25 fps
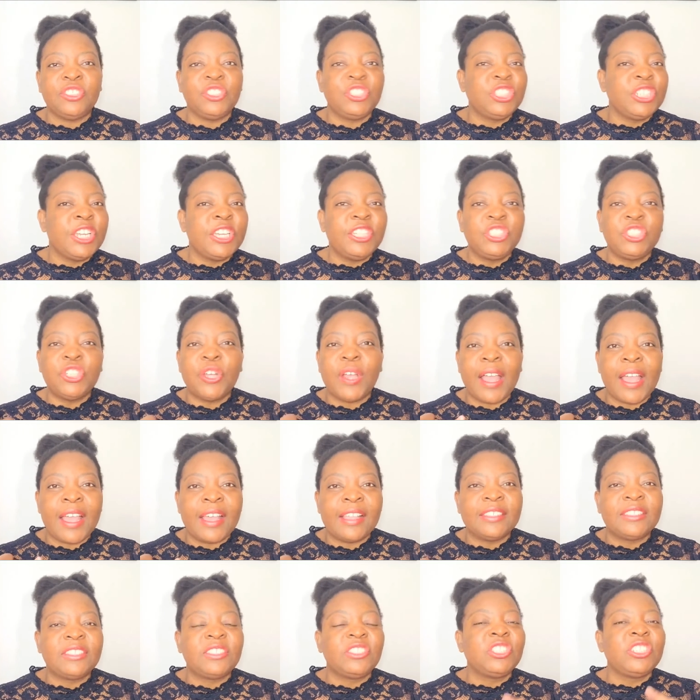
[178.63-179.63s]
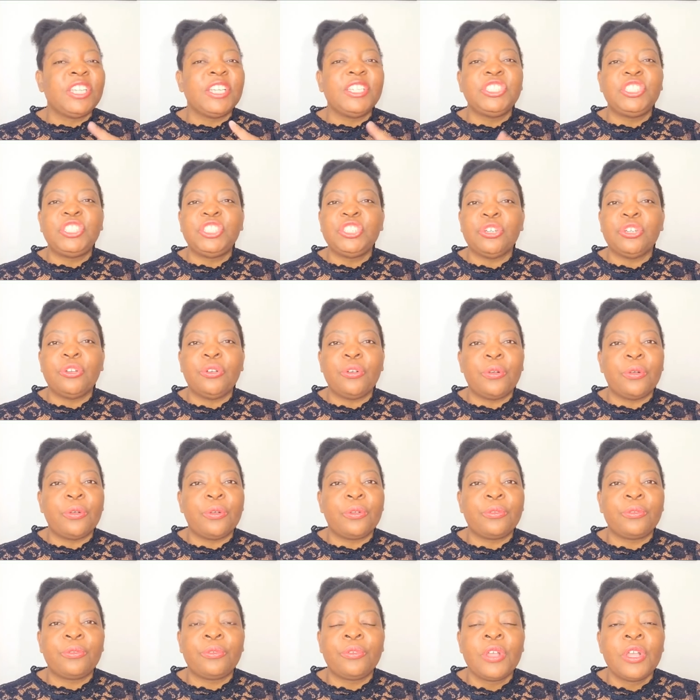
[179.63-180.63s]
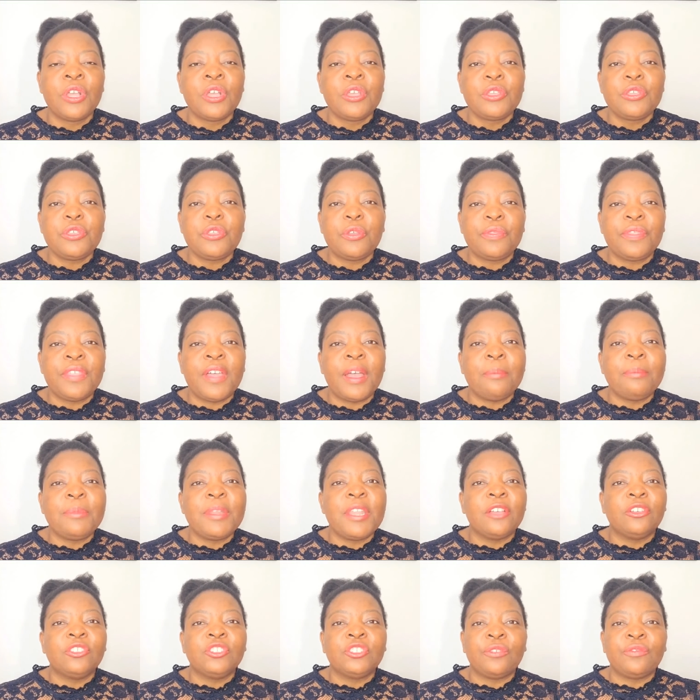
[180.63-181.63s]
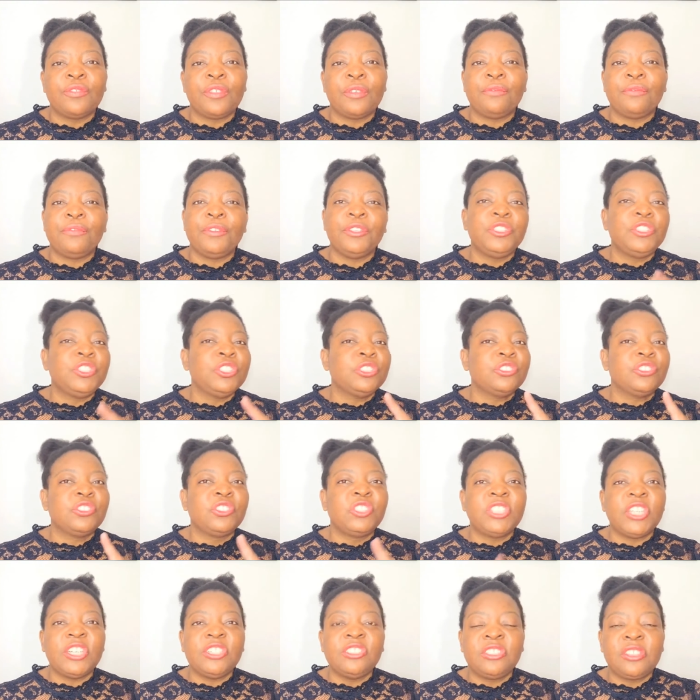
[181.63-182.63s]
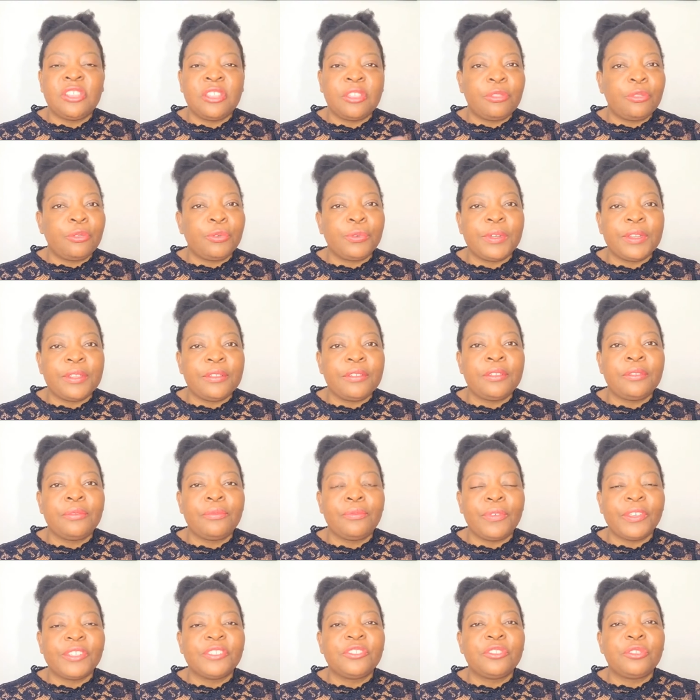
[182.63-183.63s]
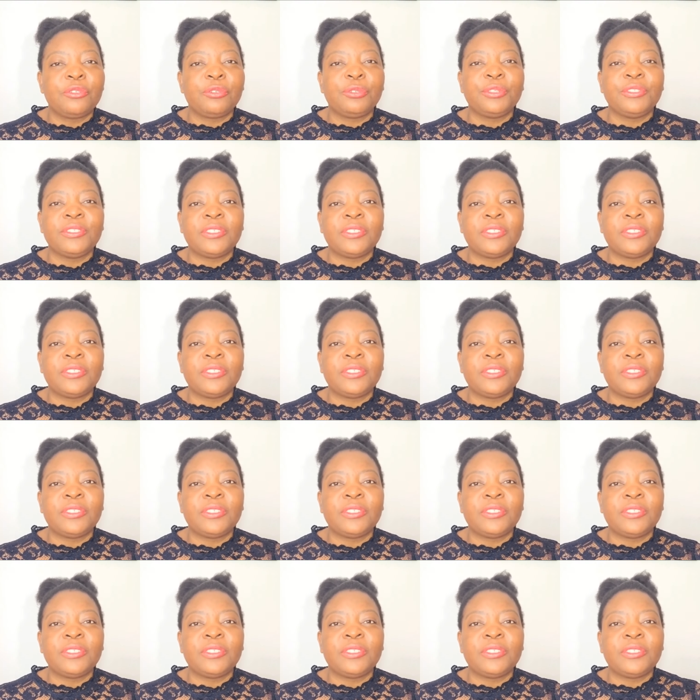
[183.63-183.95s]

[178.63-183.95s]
You change your ads, change your thumbnails of the videos, change the first 3